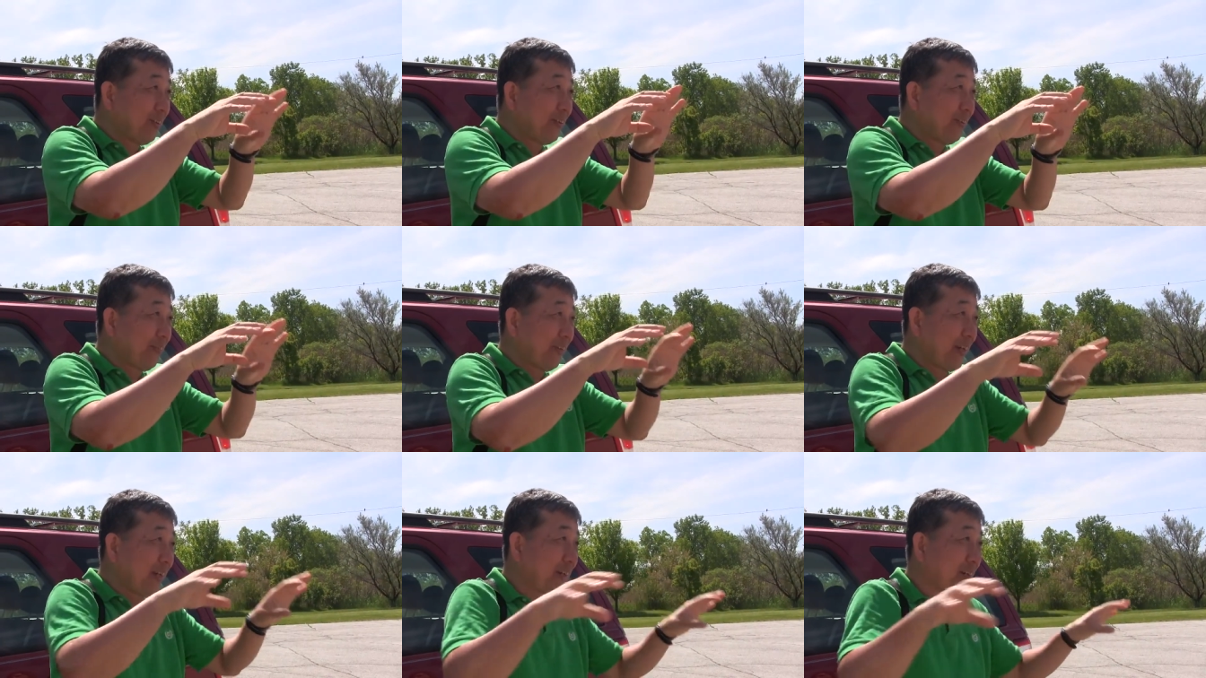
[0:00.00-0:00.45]

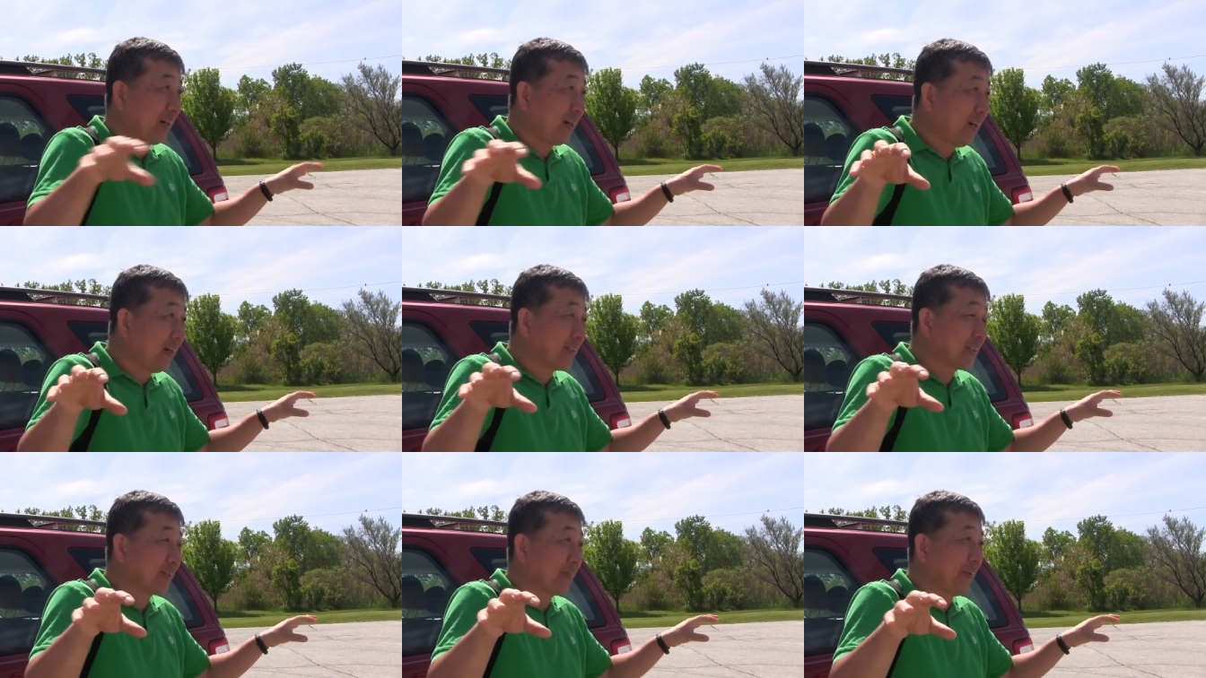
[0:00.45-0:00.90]
Tollway
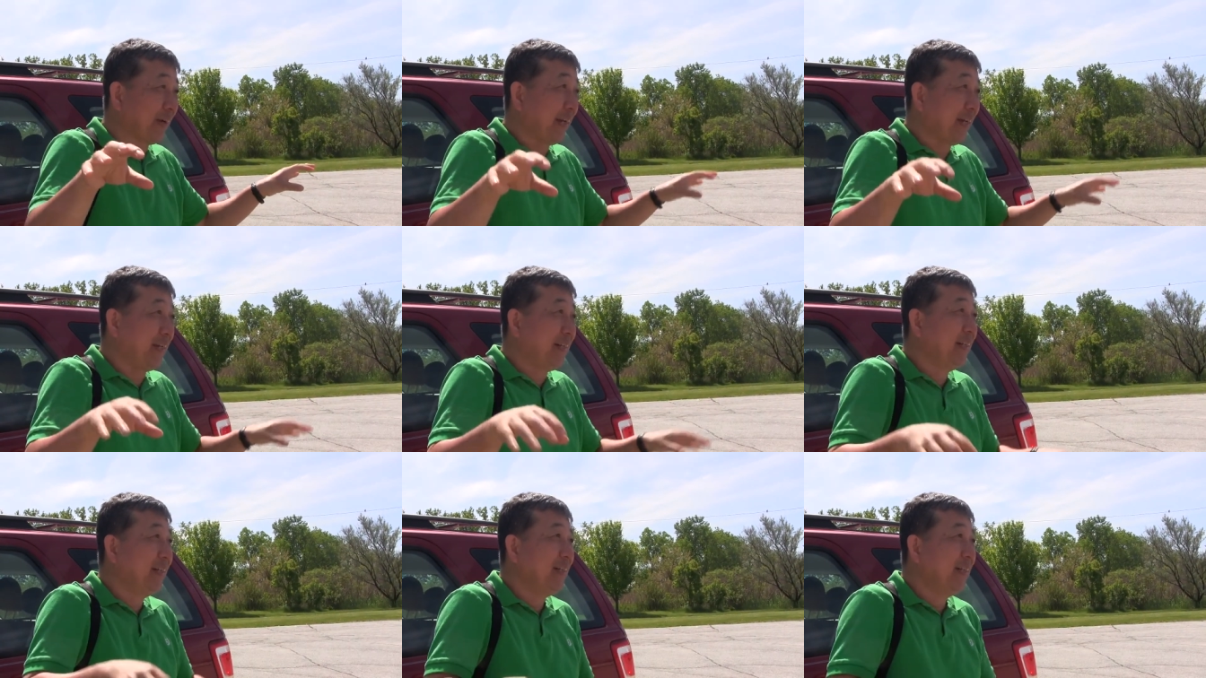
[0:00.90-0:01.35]

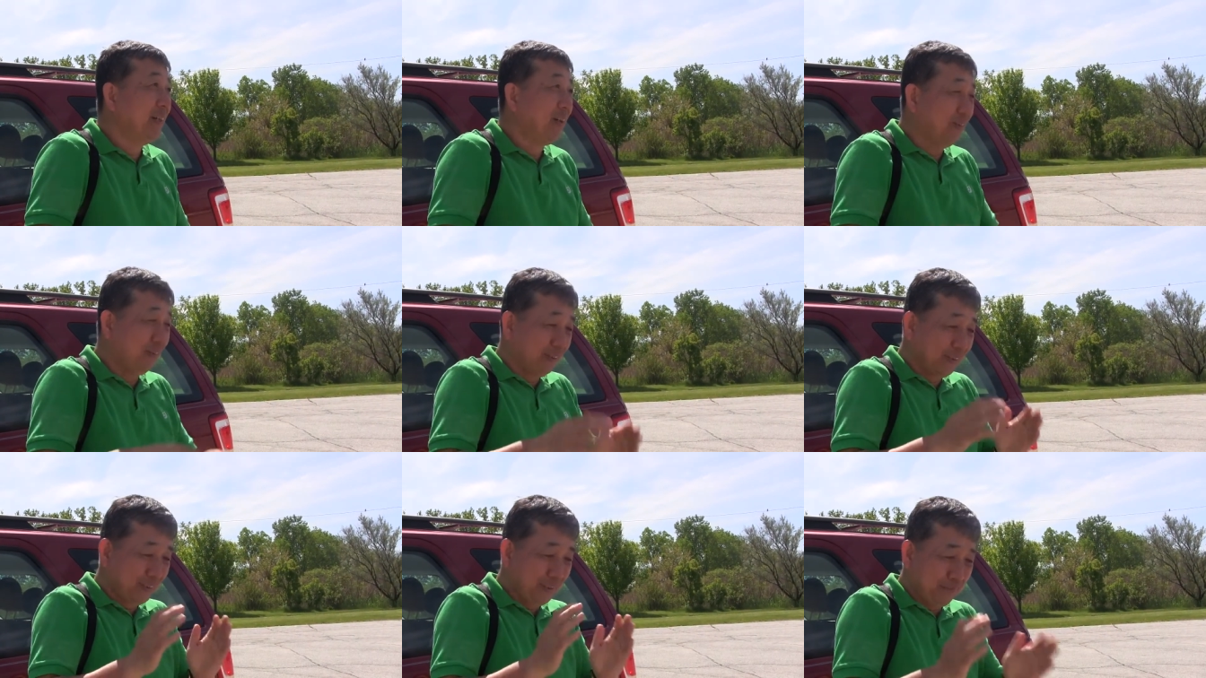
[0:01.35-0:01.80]
Causeway.
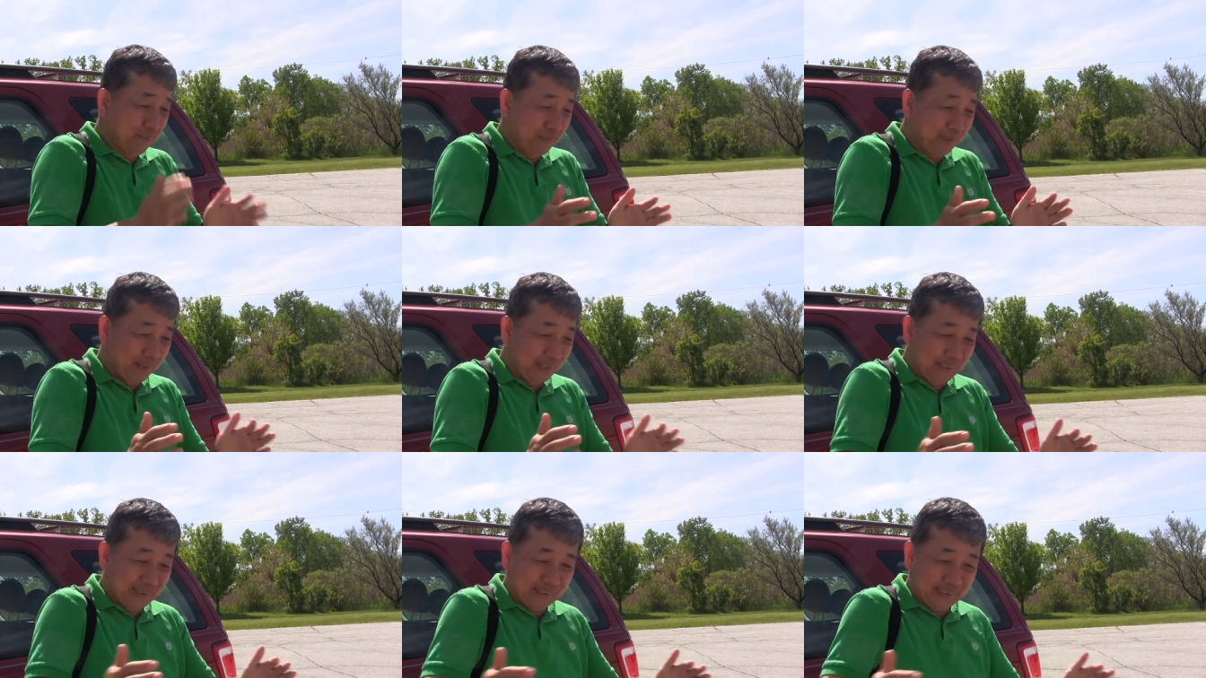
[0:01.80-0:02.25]
Only
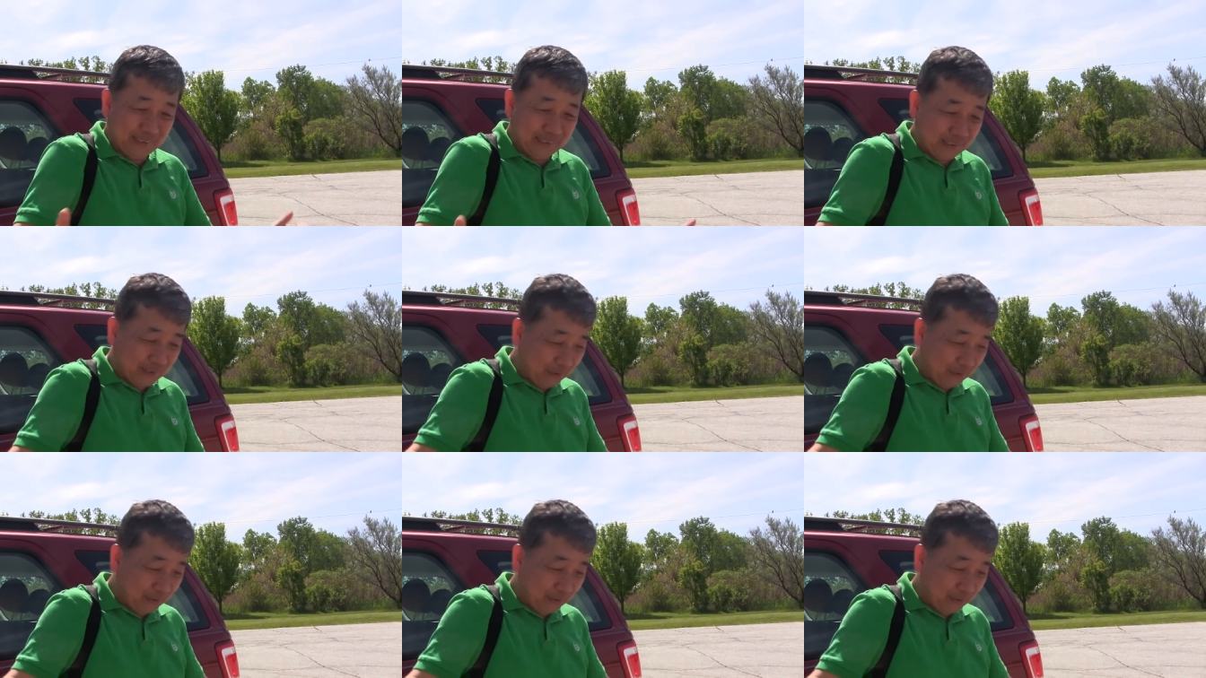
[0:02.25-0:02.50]
place is